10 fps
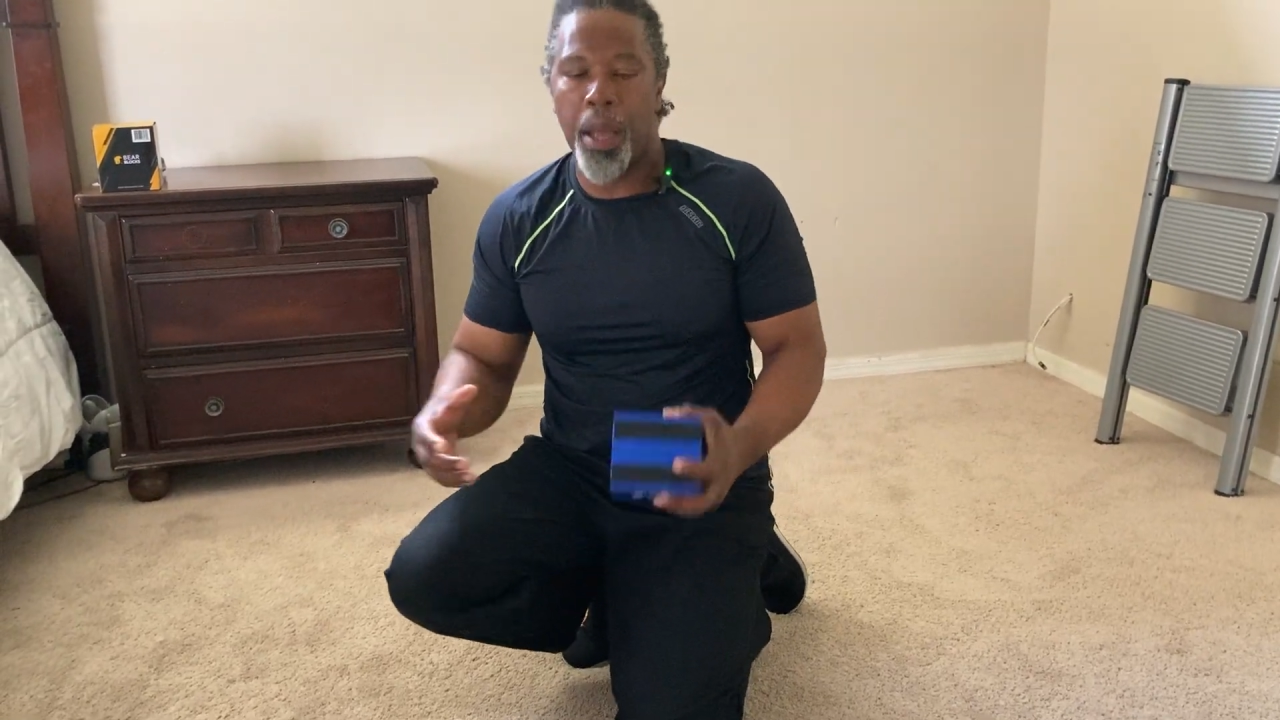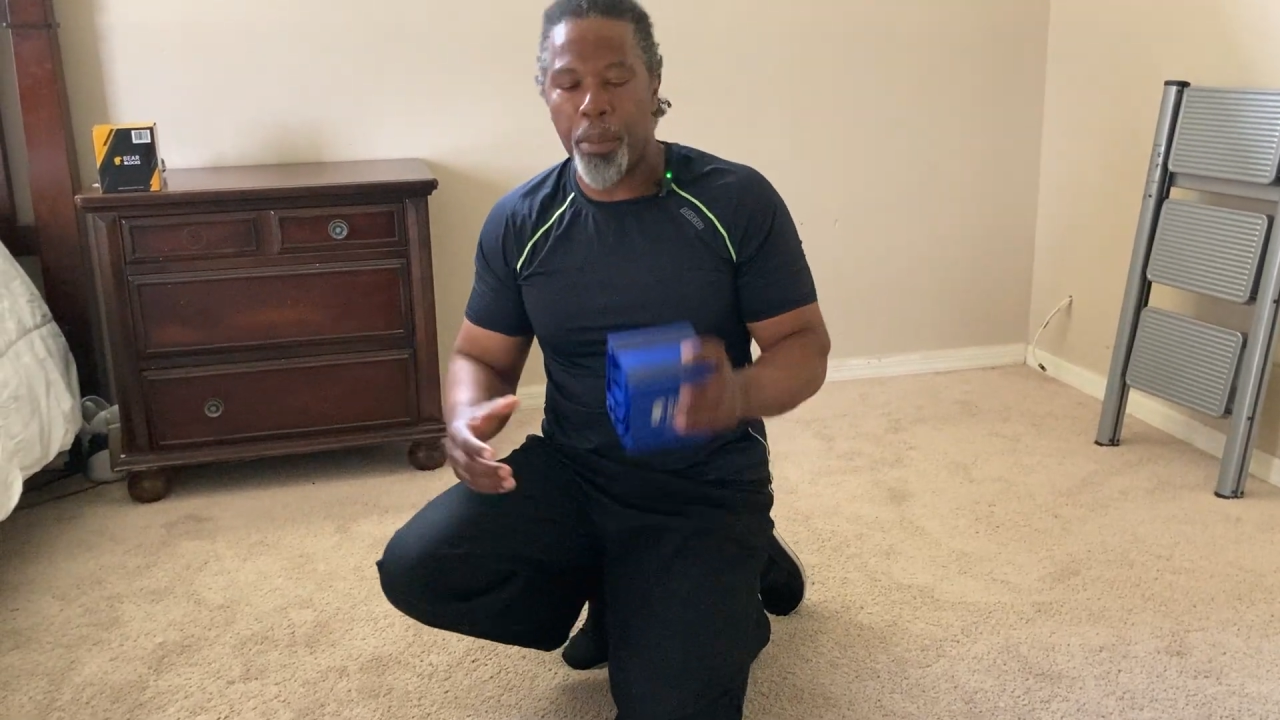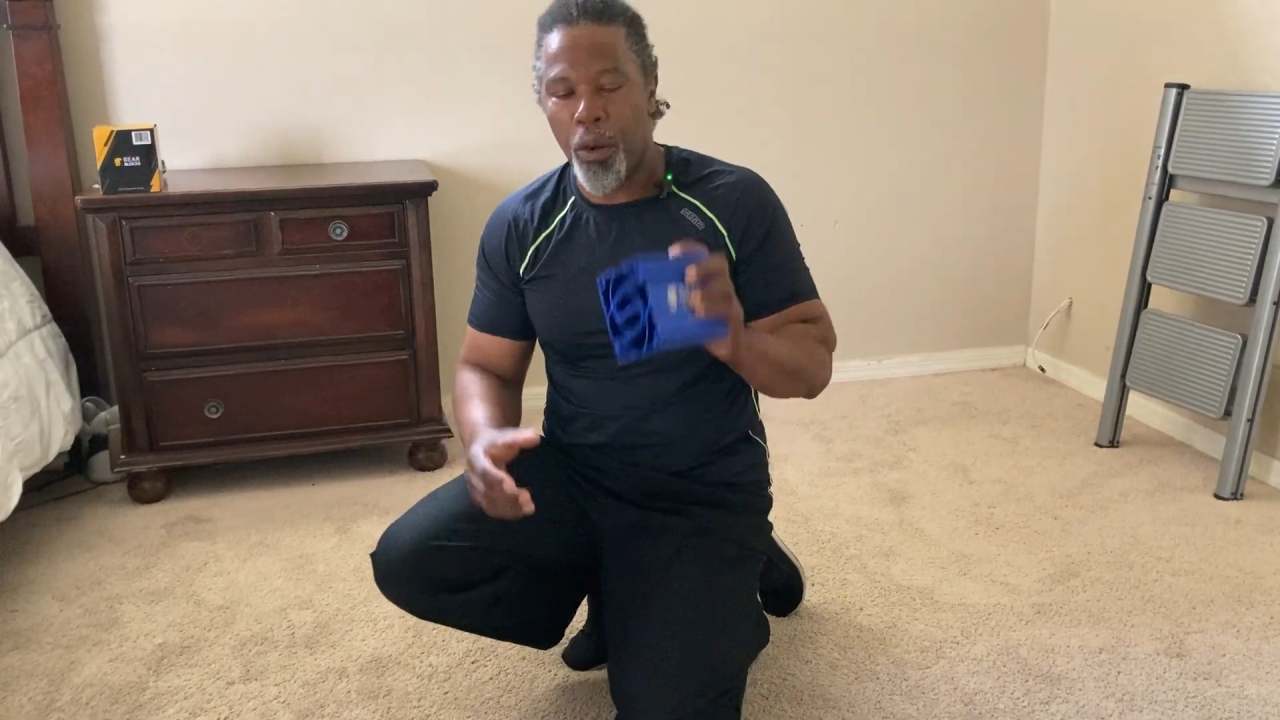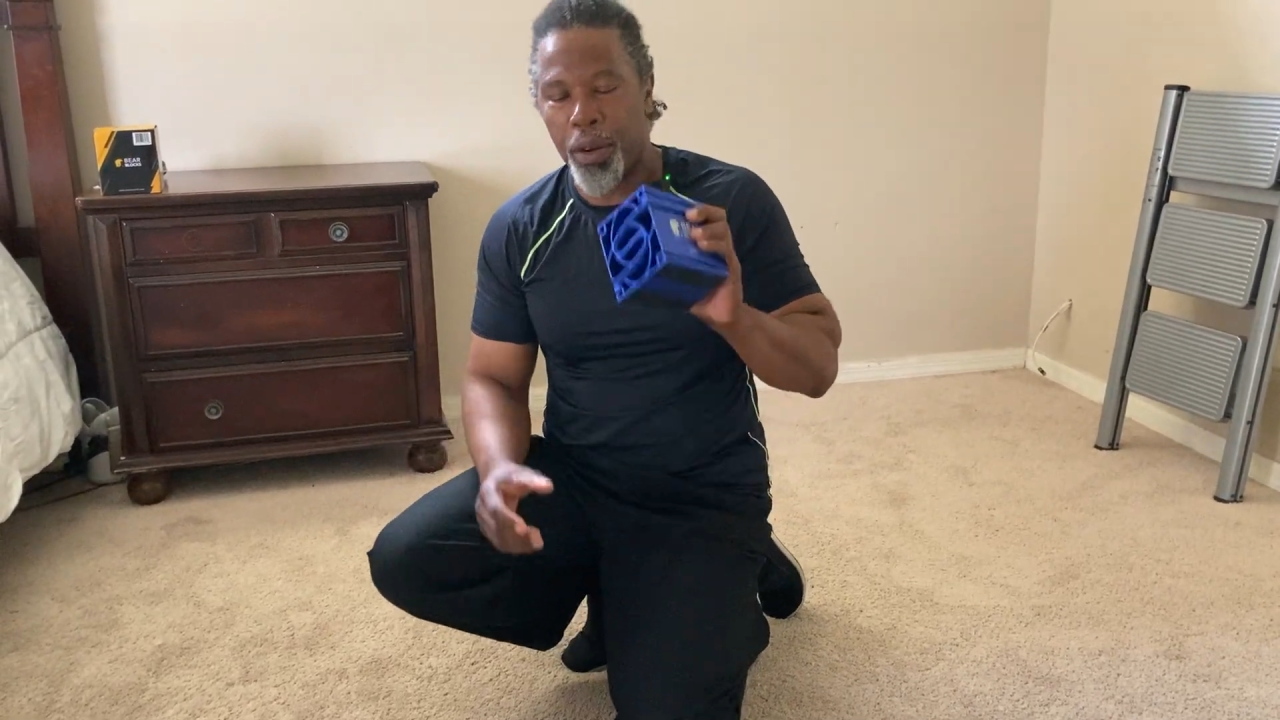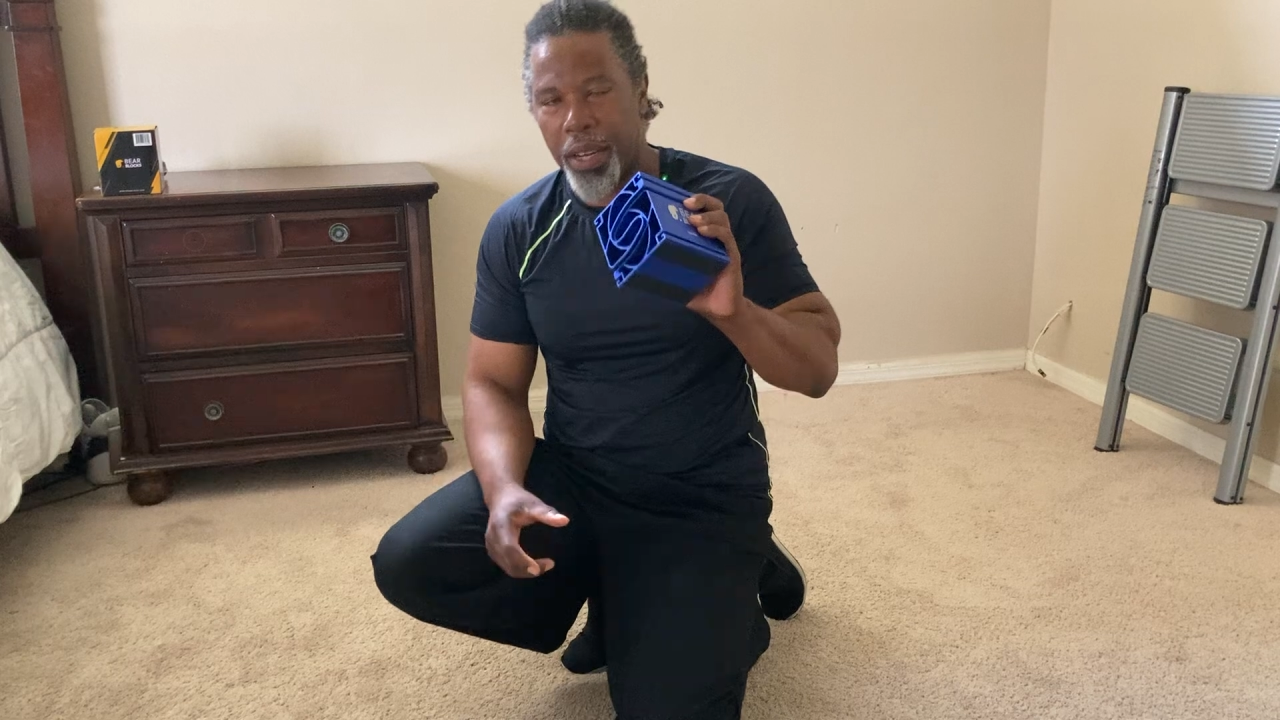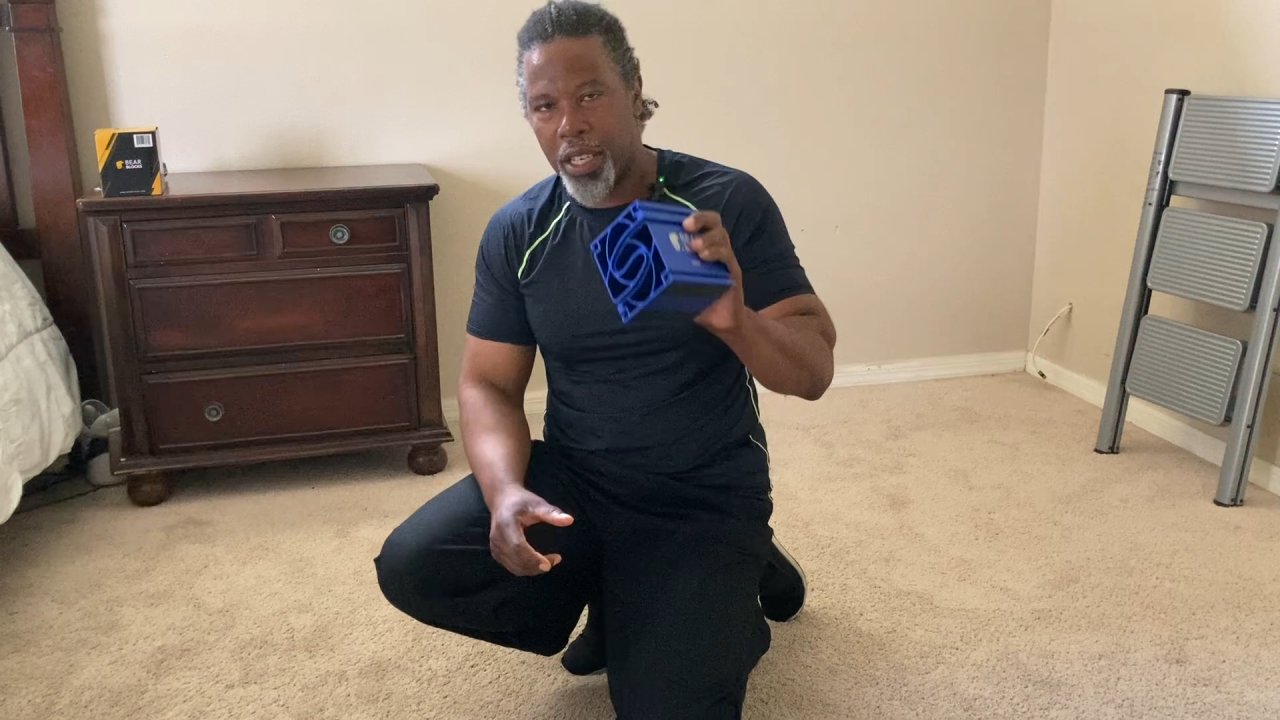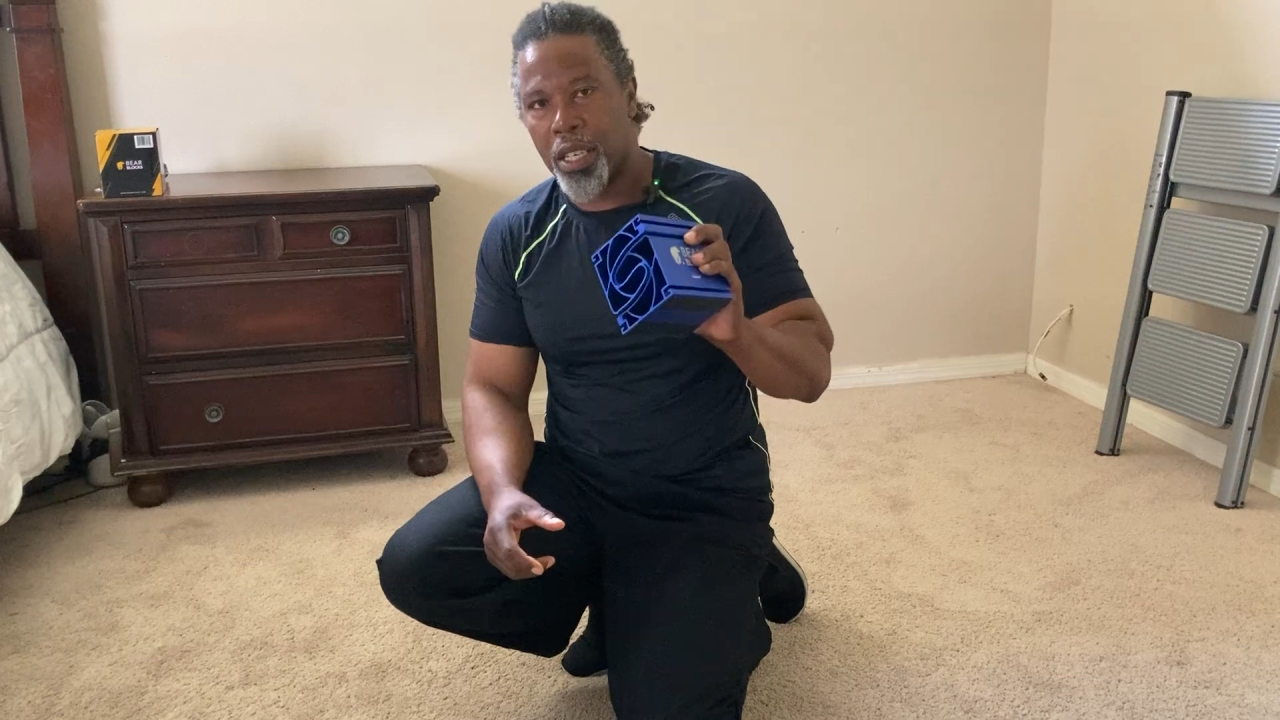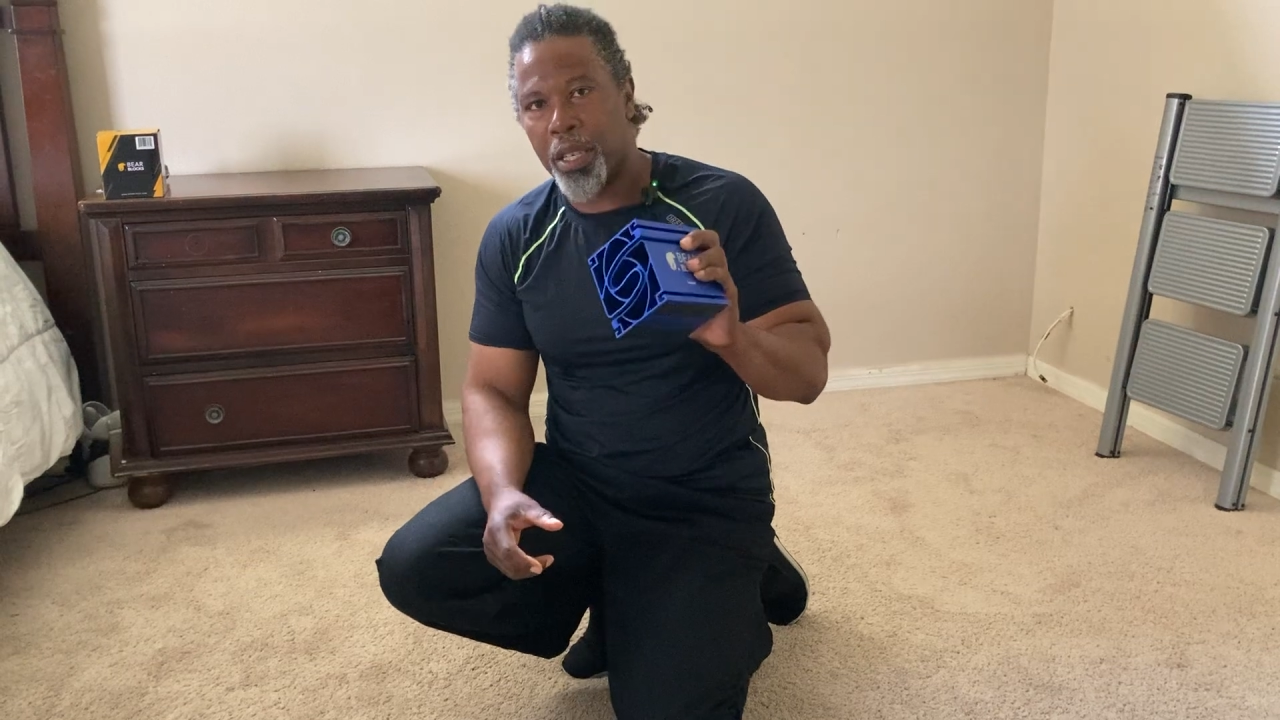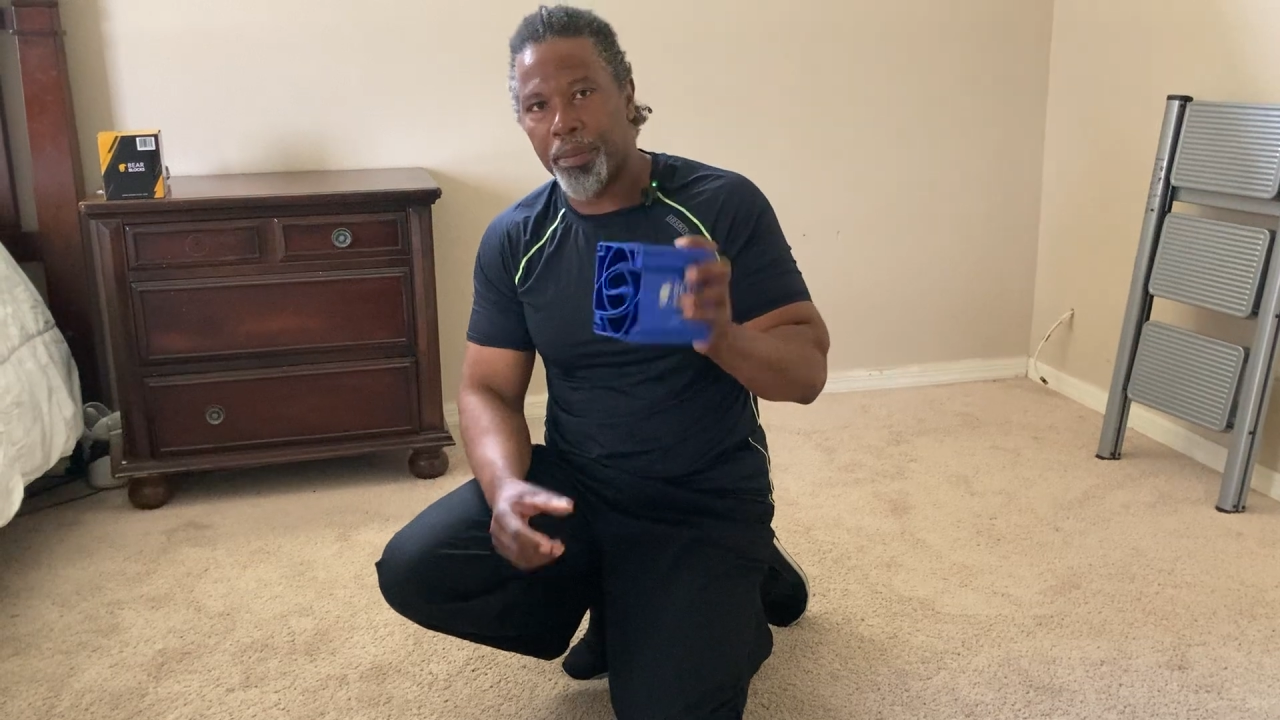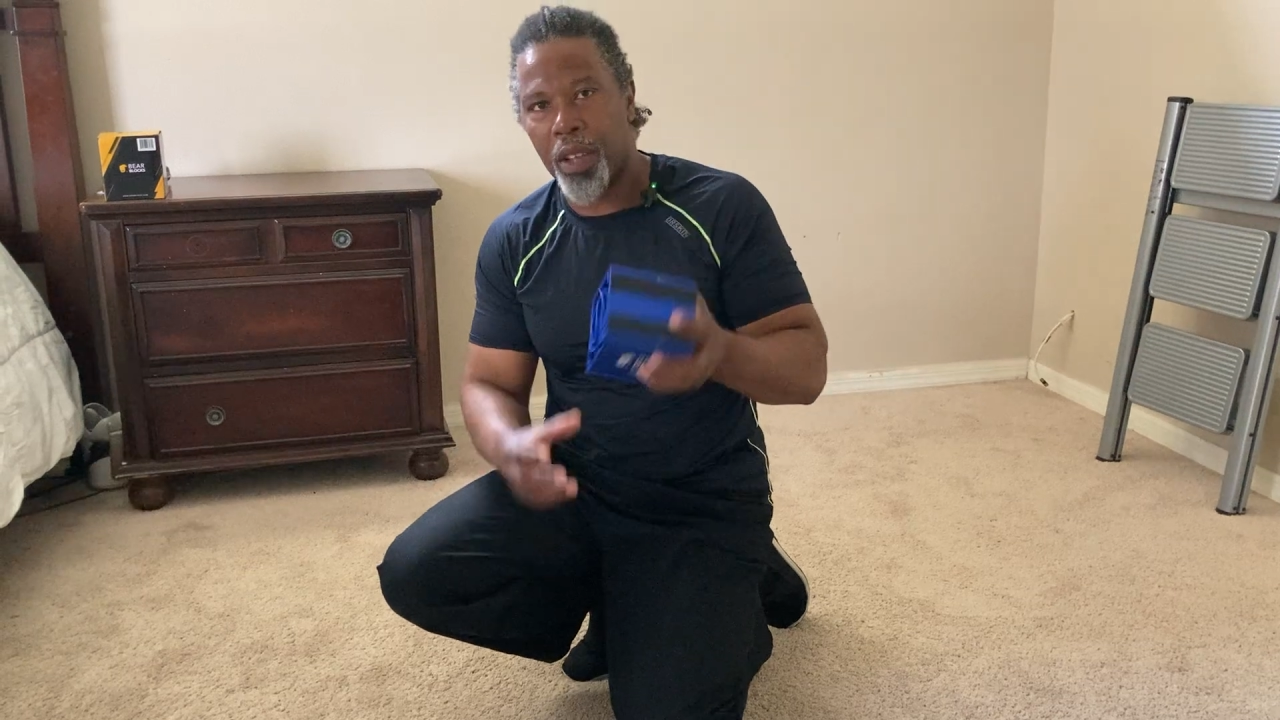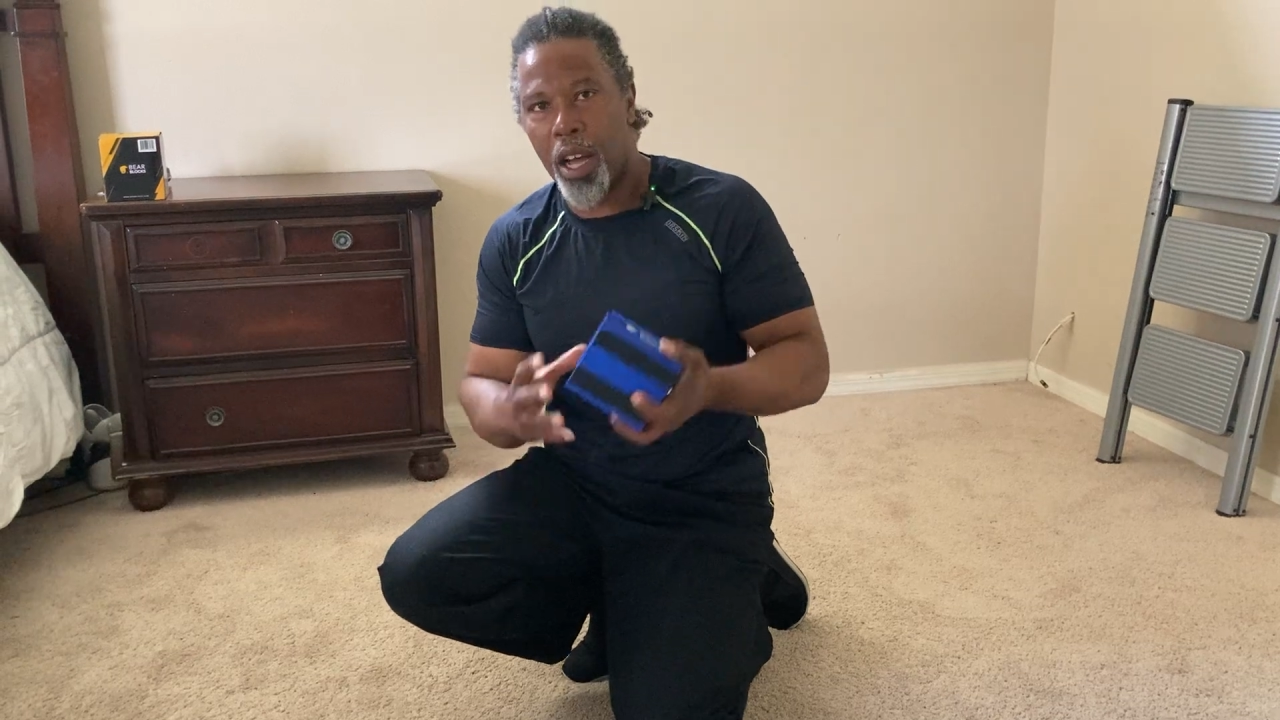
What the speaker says: about this